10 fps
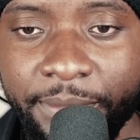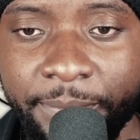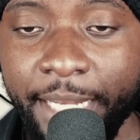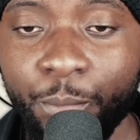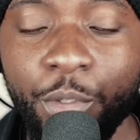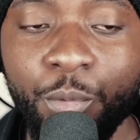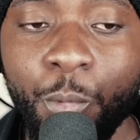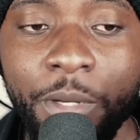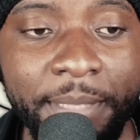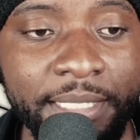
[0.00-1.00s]
Then would
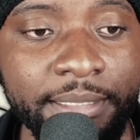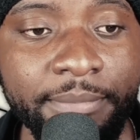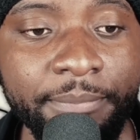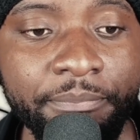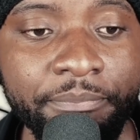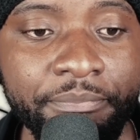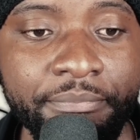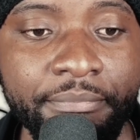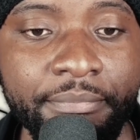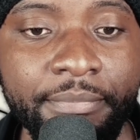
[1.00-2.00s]
women
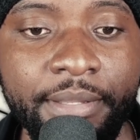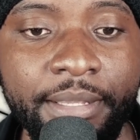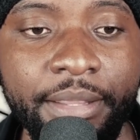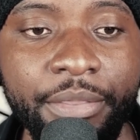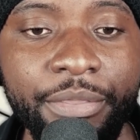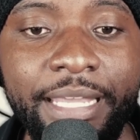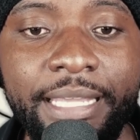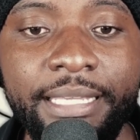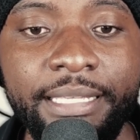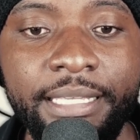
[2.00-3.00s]

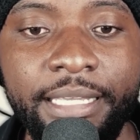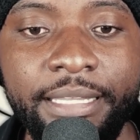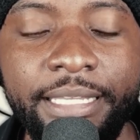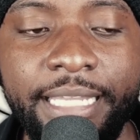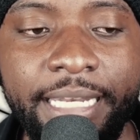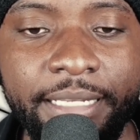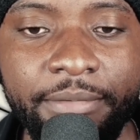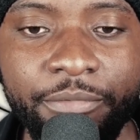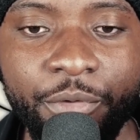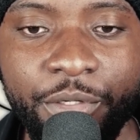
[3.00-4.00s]
think that getting a
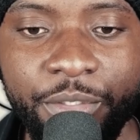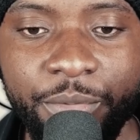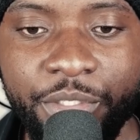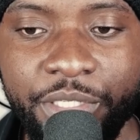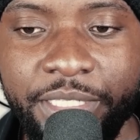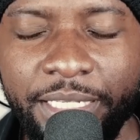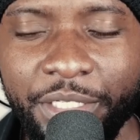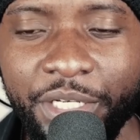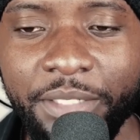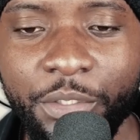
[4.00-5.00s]
divorce was just
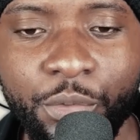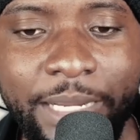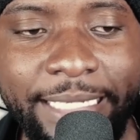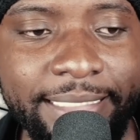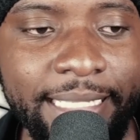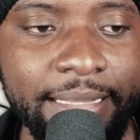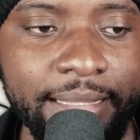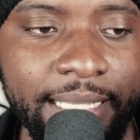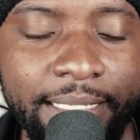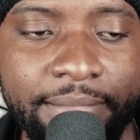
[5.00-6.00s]
such a great
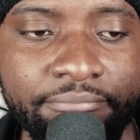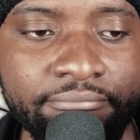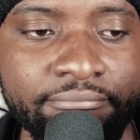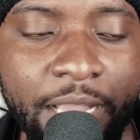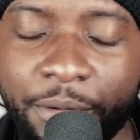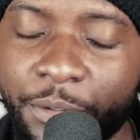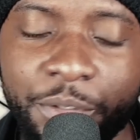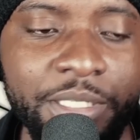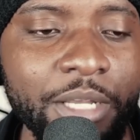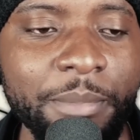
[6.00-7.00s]
thing? I don't know,
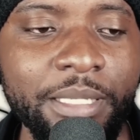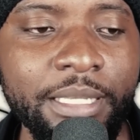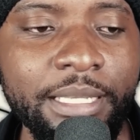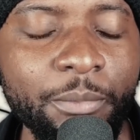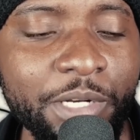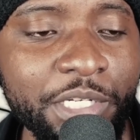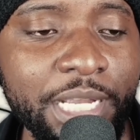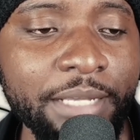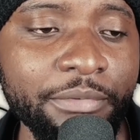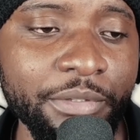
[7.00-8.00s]
you tell me. We're going to
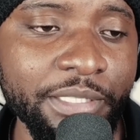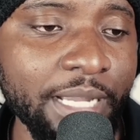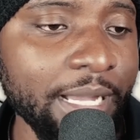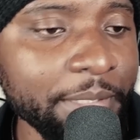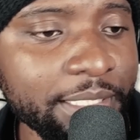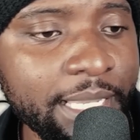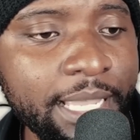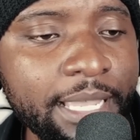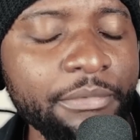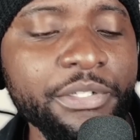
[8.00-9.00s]
check out a few of these comments.
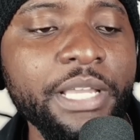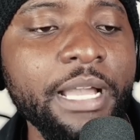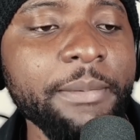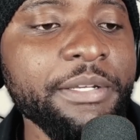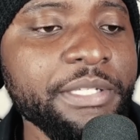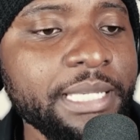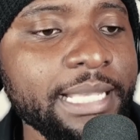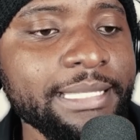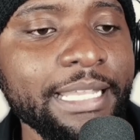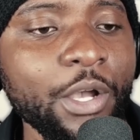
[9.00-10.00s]
First comment here
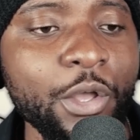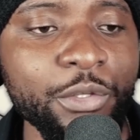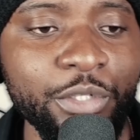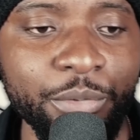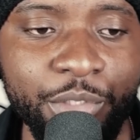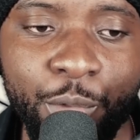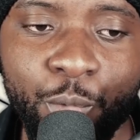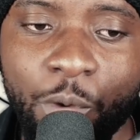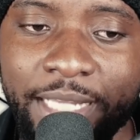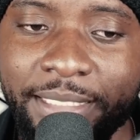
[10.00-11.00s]
says they also
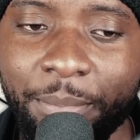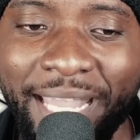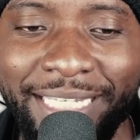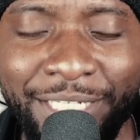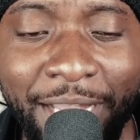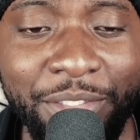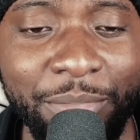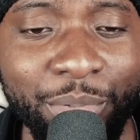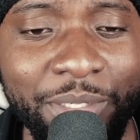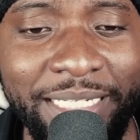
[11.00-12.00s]
don't want to pay child
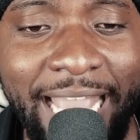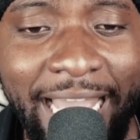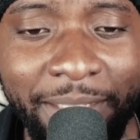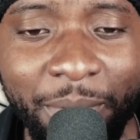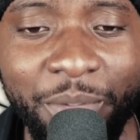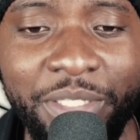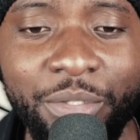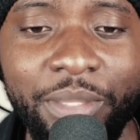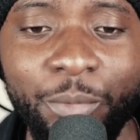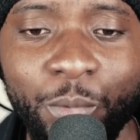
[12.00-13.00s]
support and alimony,
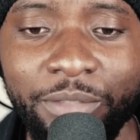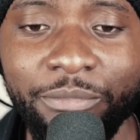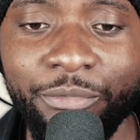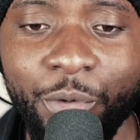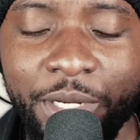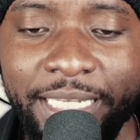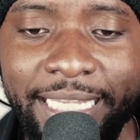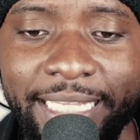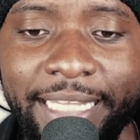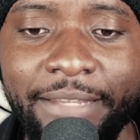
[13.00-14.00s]
so they will avoid
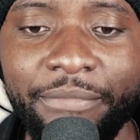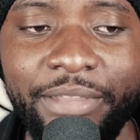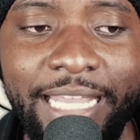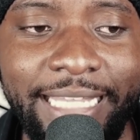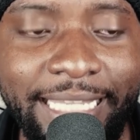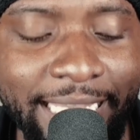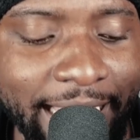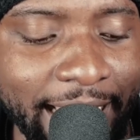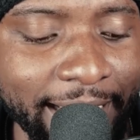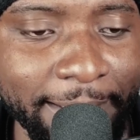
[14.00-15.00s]
it if they
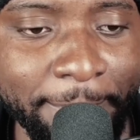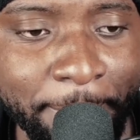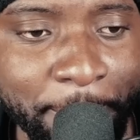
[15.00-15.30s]
can.